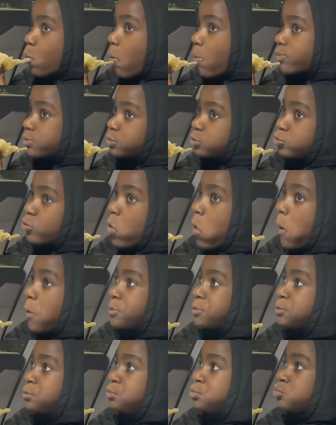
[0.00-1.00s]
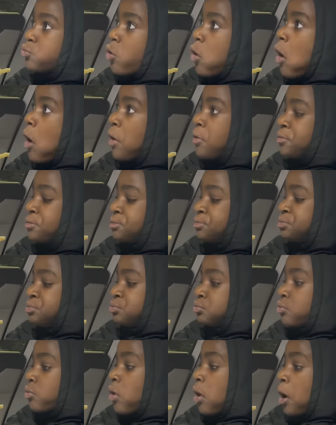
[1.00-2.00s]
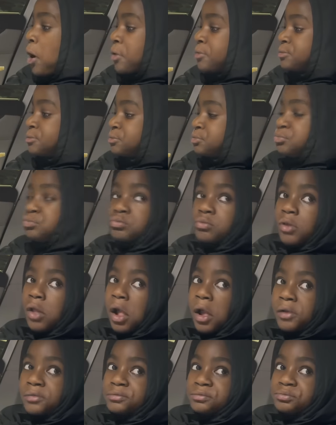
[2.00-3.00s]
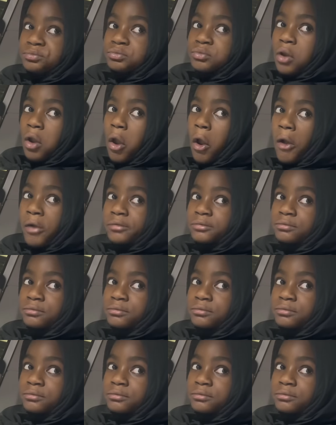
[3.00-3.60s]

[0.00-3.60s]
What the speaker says: How does it taste? I ain't reach to the part of the sauce and so there.